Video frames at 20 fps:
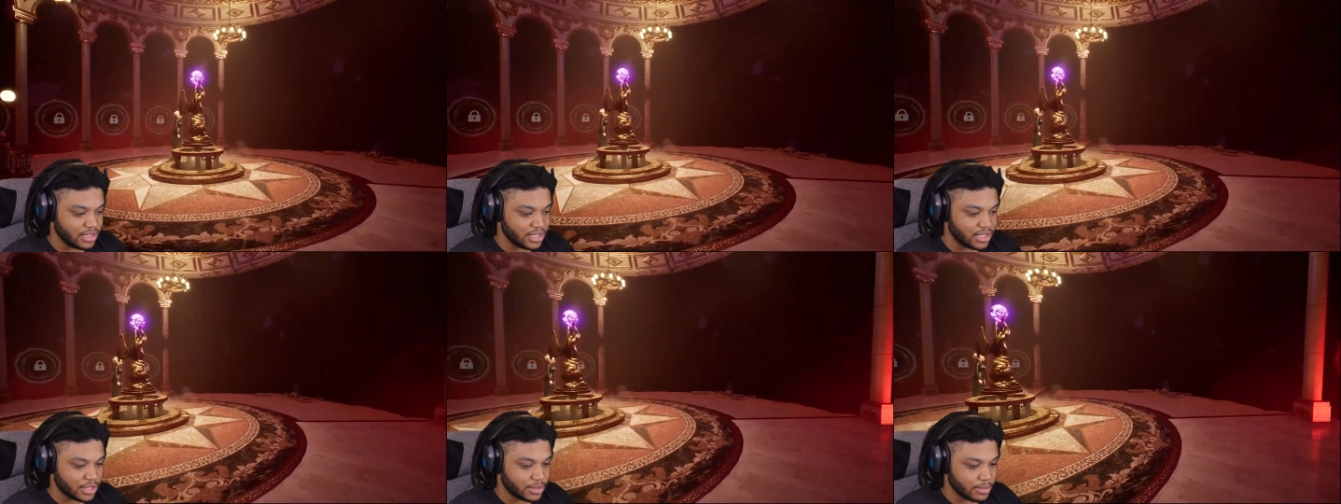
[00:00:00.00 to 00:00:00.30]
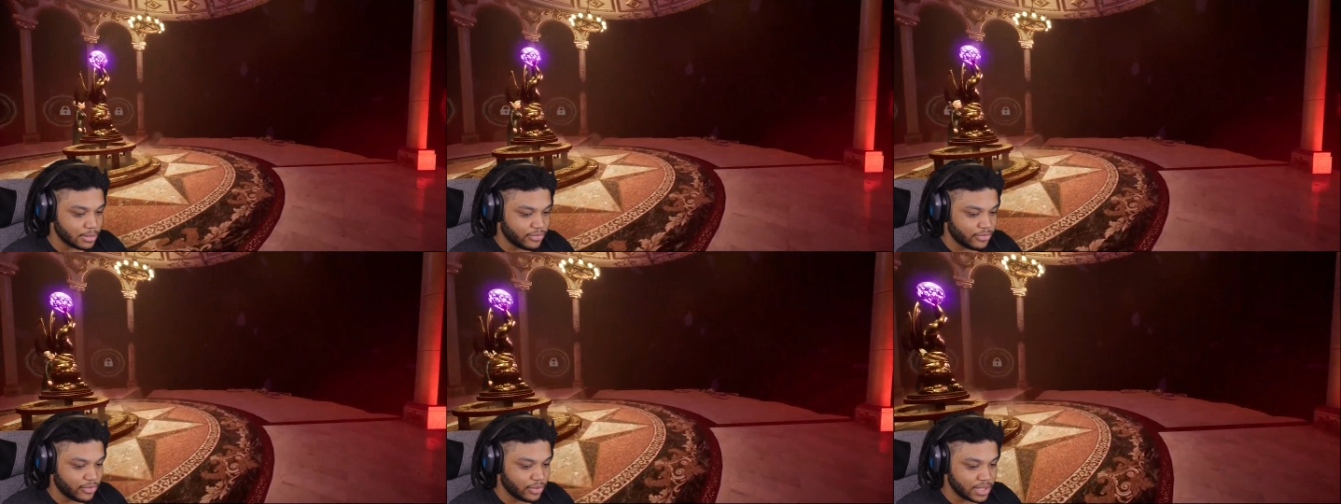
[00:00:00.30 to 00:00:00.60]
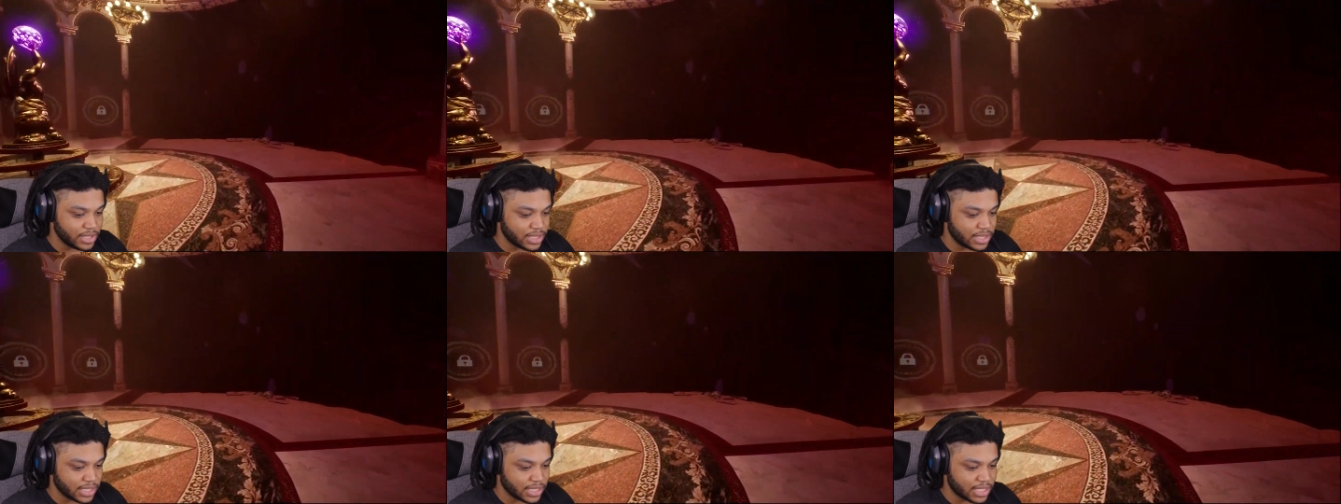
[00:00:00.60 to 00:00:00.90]
just from
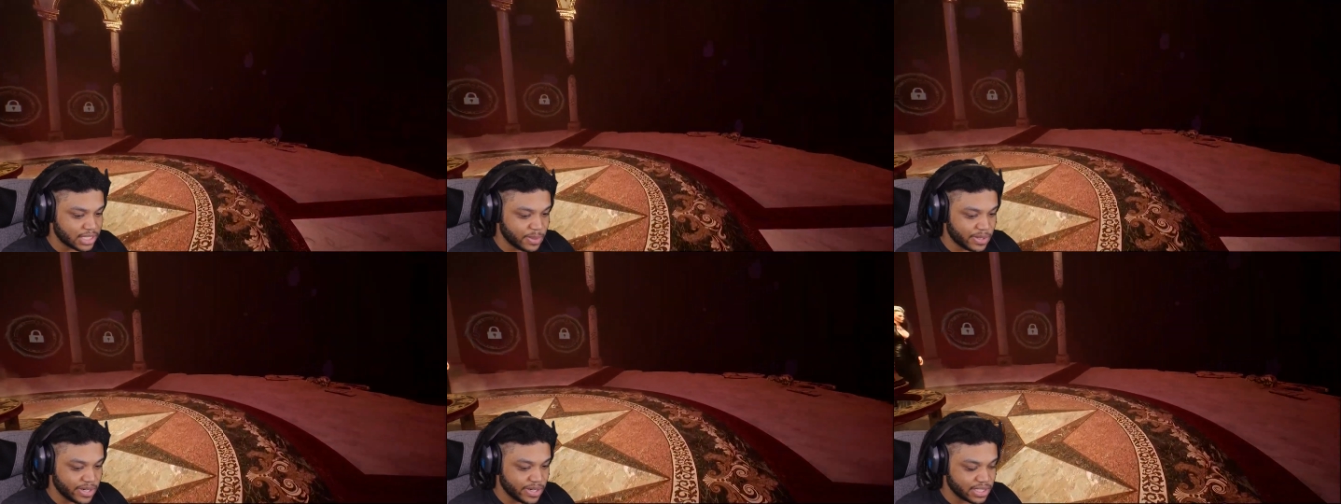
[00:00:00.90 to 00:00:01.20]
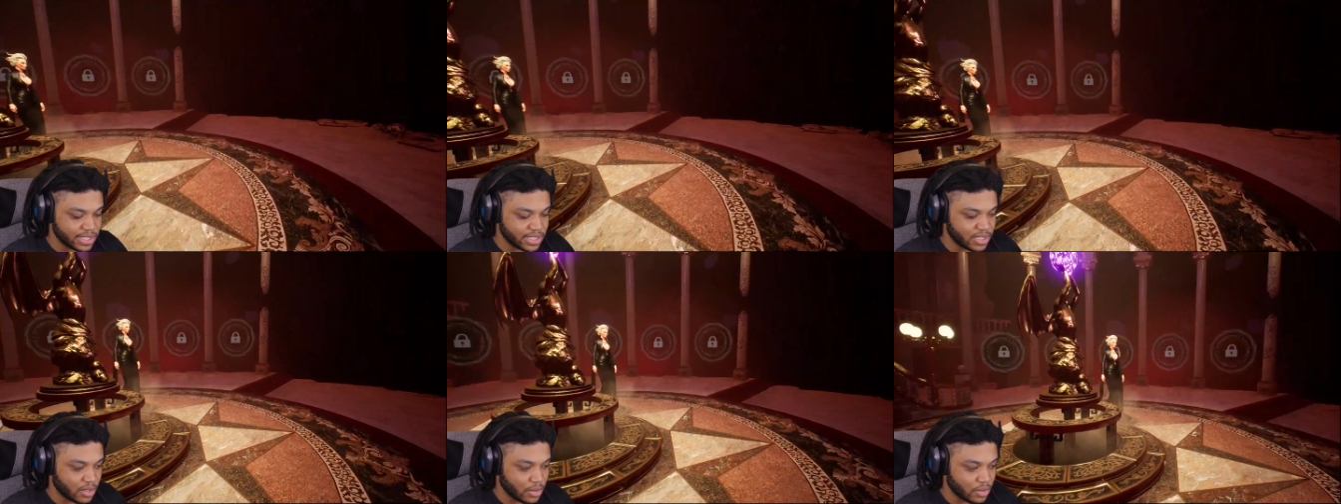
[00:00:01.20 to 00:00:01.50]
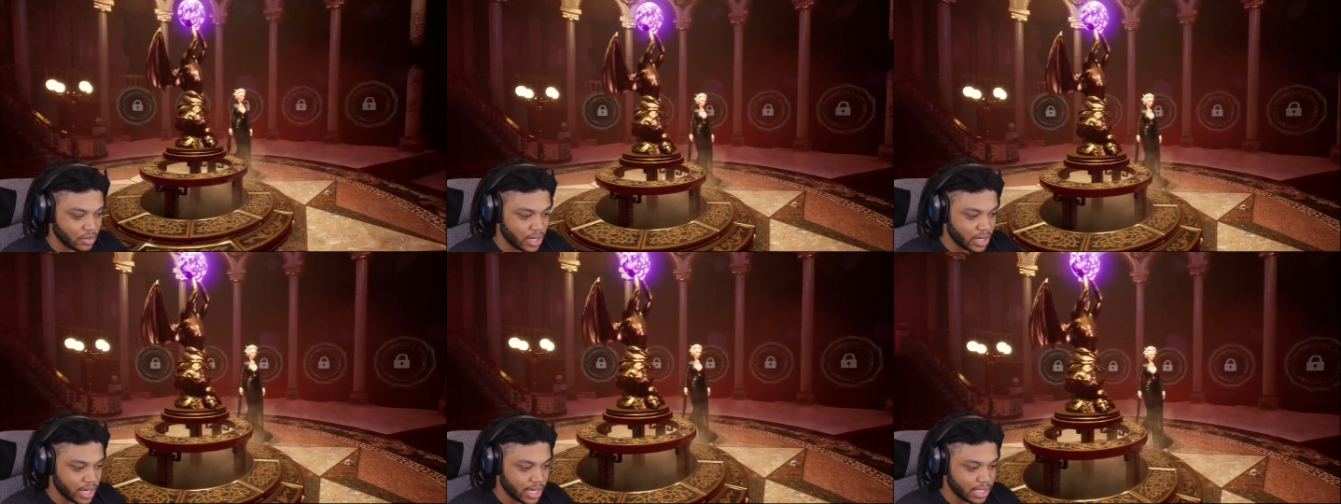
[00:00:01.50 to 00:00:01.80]
this experience
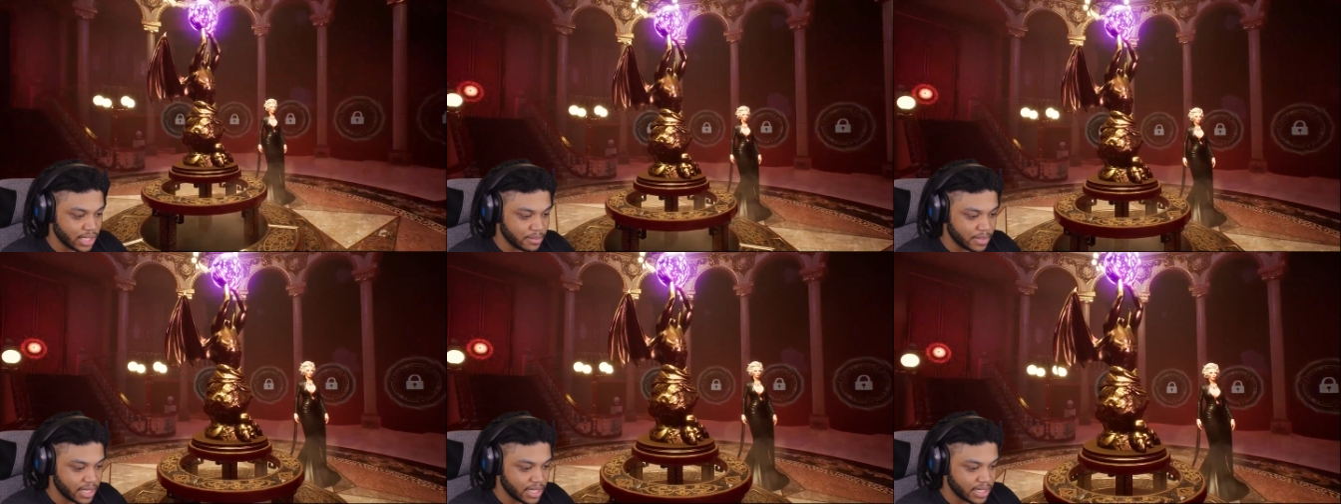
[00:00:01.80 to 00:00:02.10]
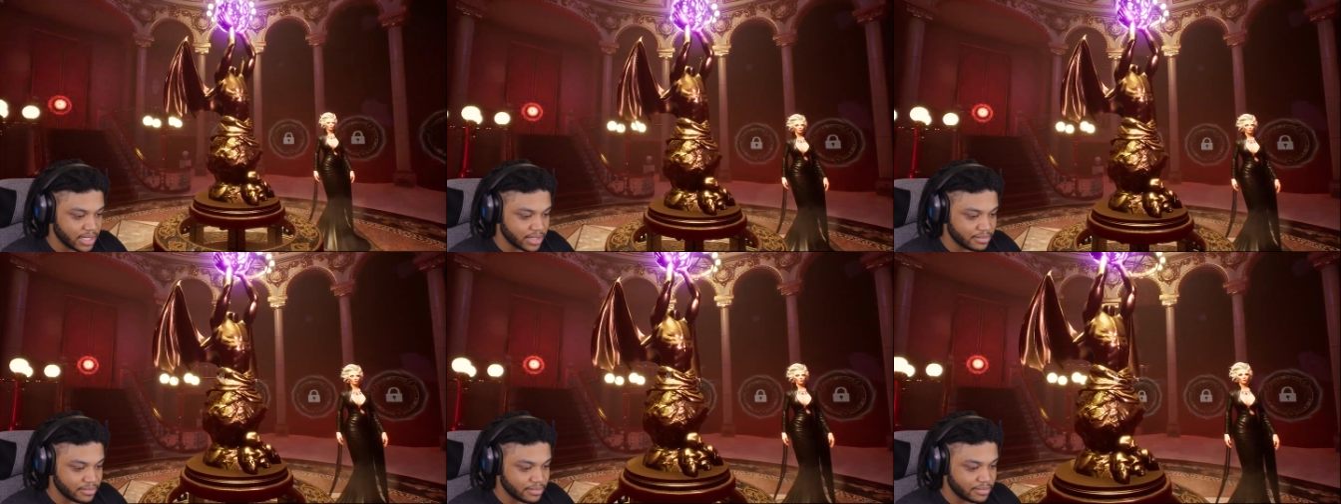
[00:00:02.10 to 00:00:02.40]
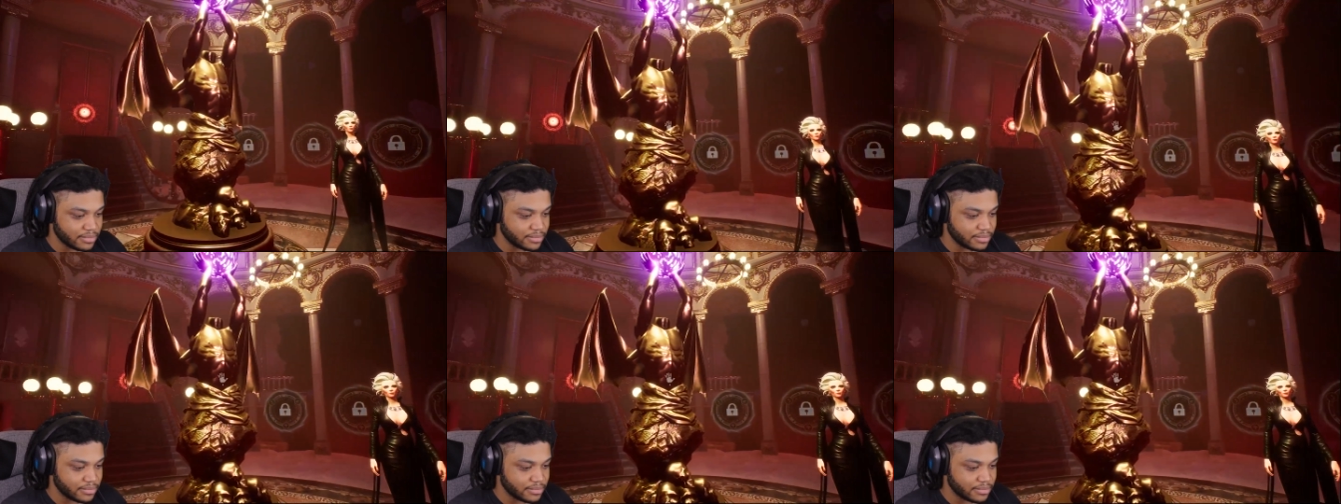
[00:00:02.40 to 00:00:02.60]
already, man.